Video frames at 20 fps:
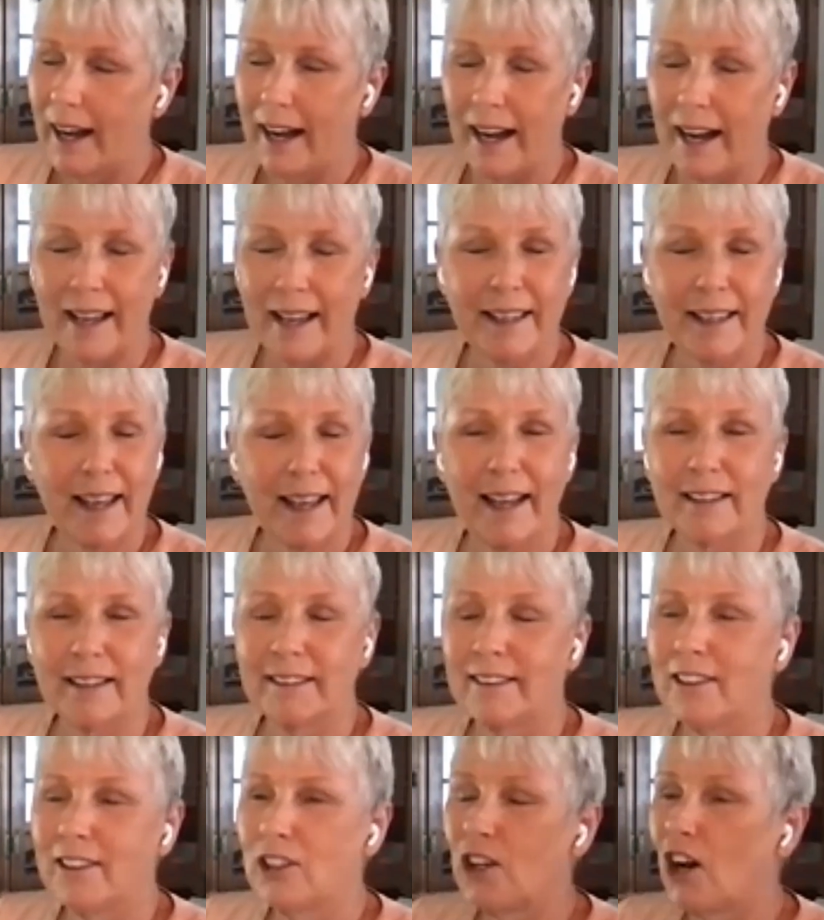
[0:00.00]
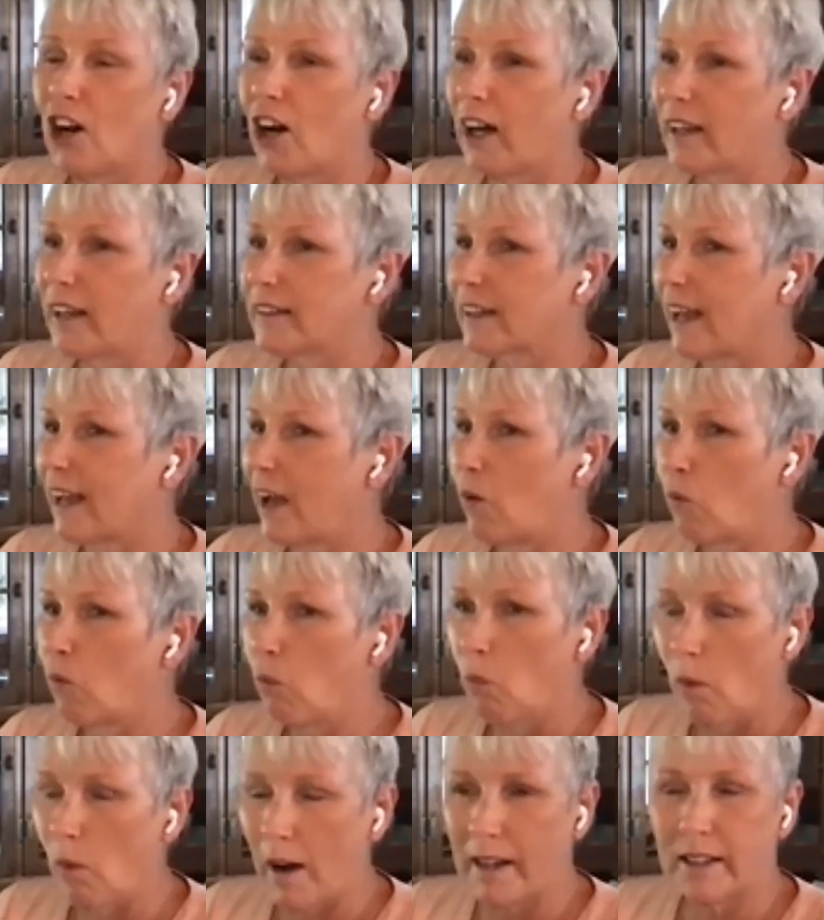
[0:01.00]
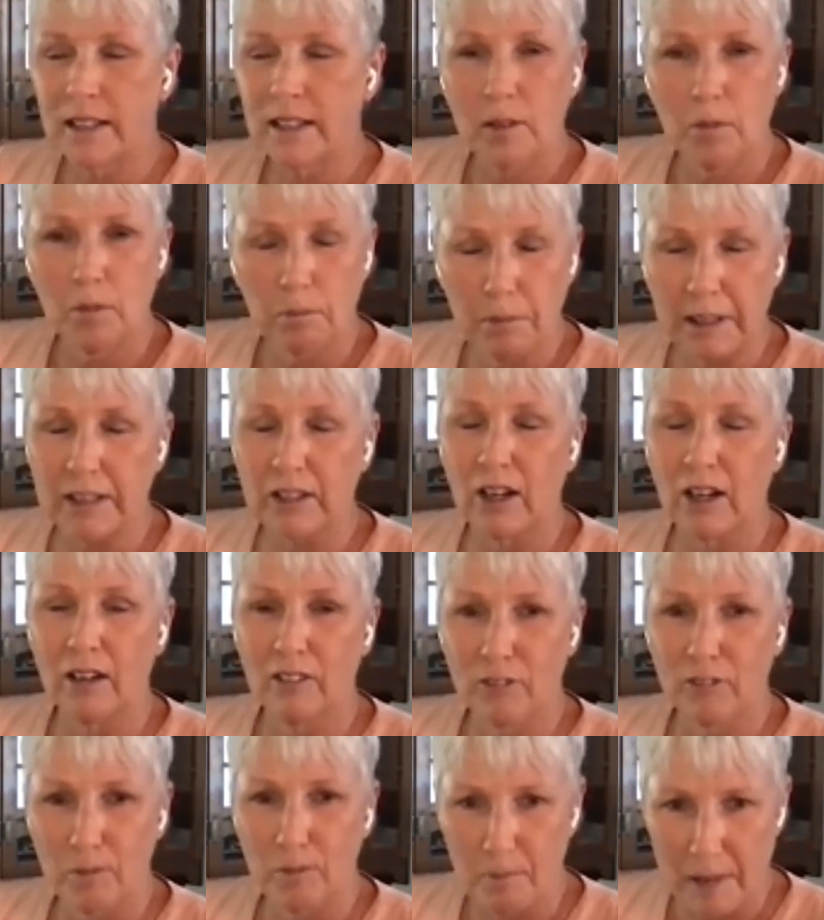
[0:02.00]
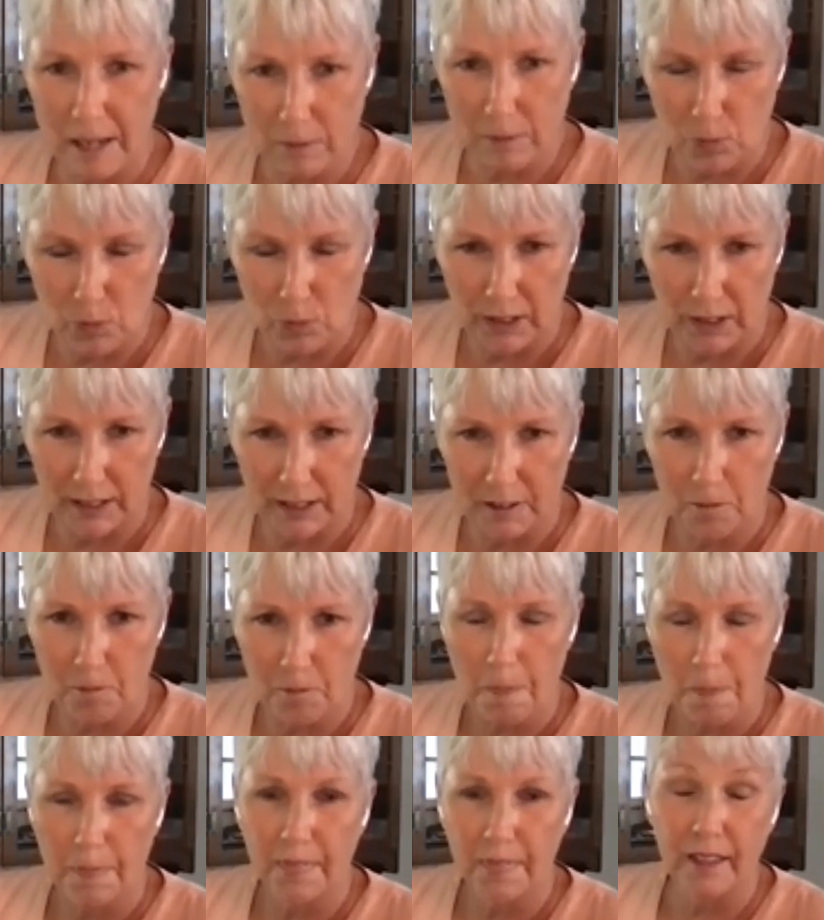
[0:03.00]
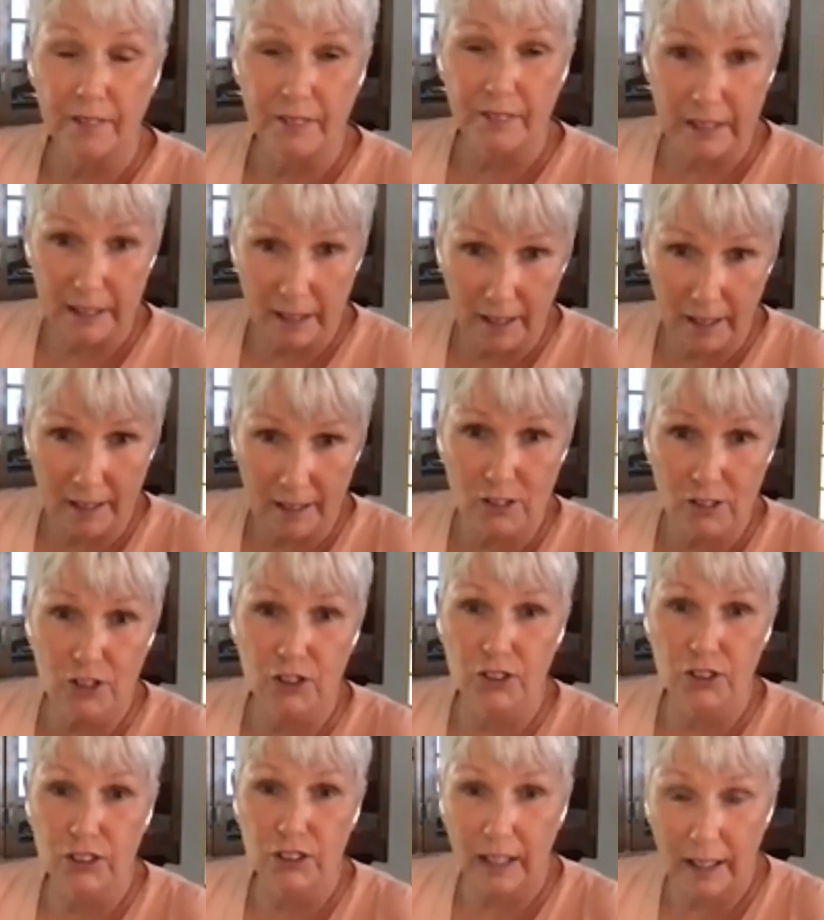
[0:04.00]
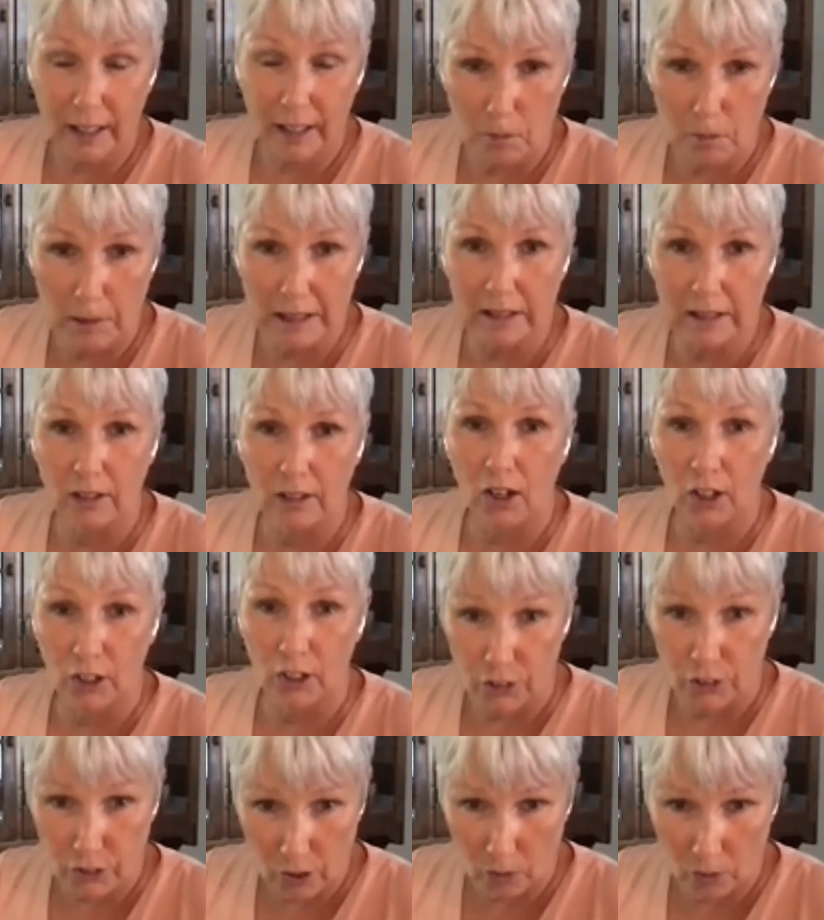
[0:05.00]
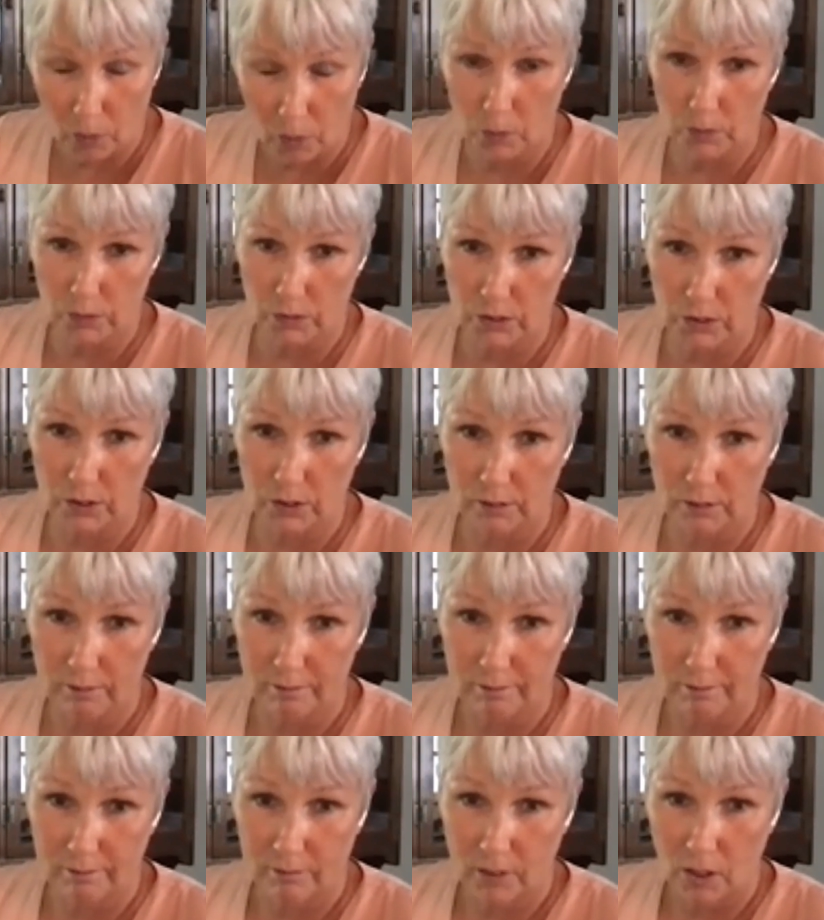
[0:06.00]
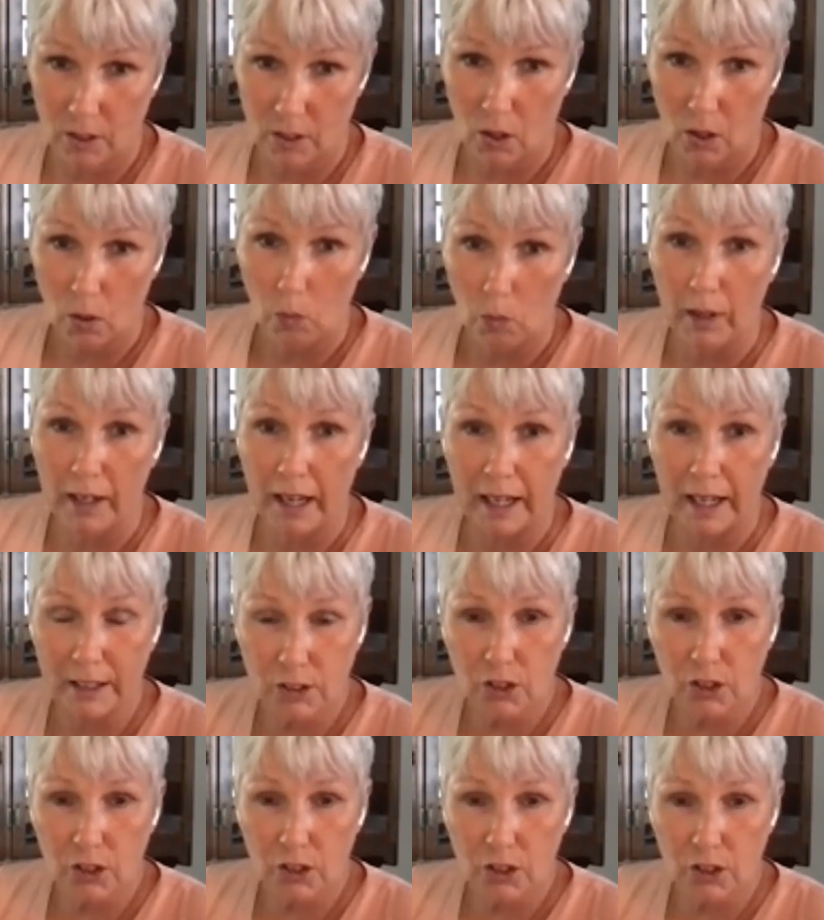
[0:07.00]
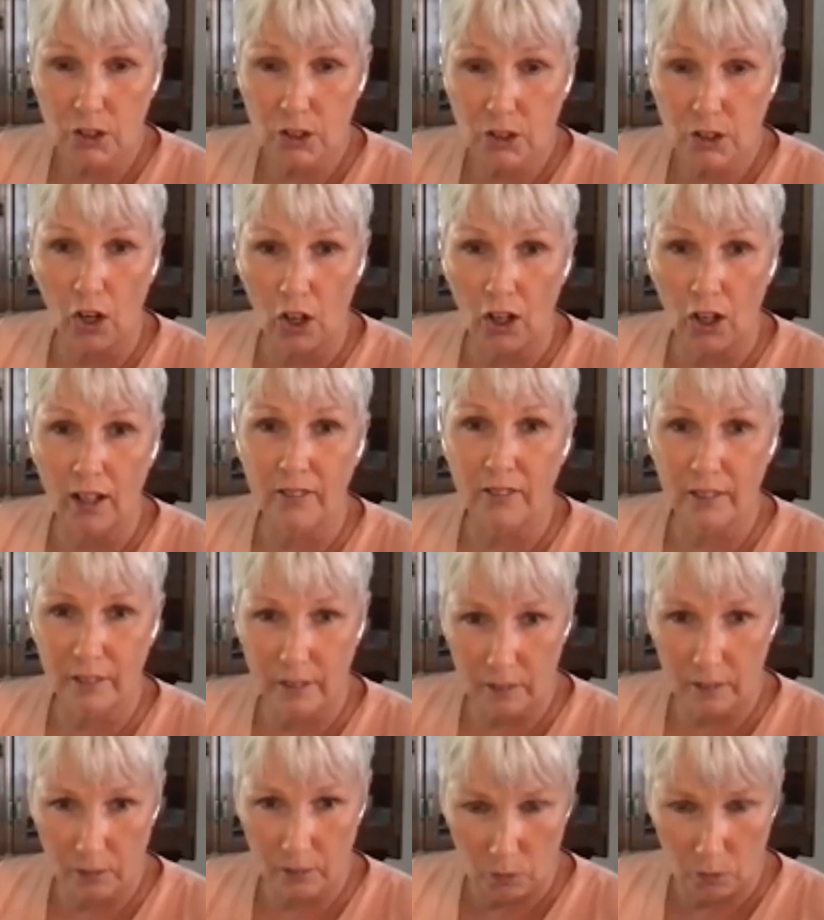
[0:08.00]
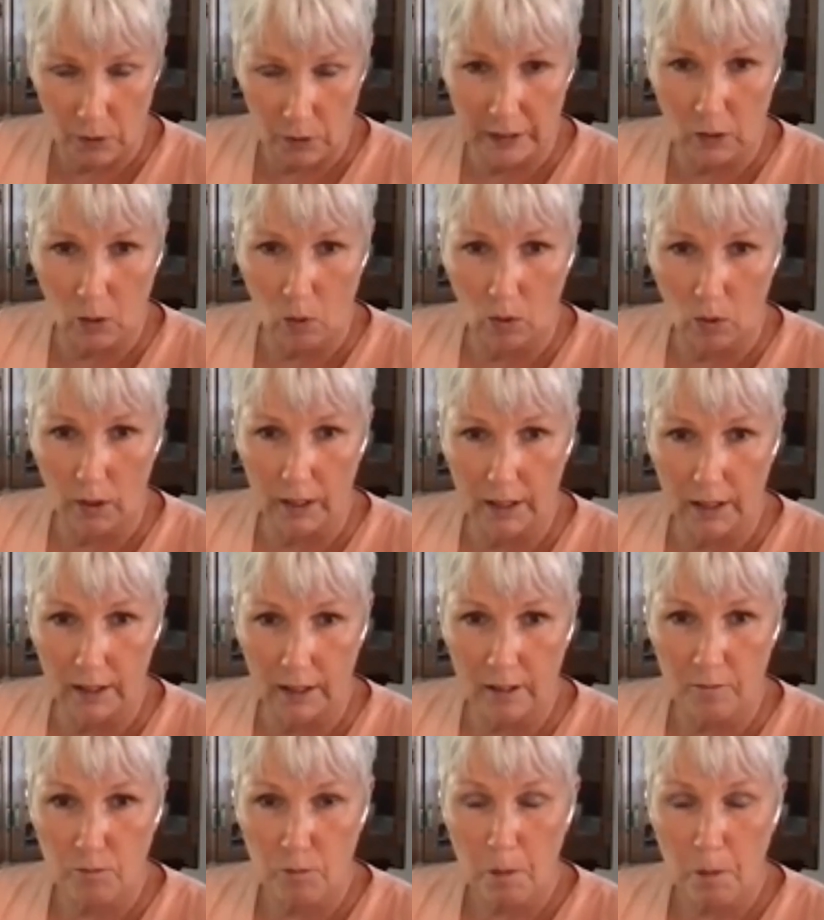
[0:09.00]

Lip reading: I had not one bit of memory that the angels came in on tones. When I turned on the recording,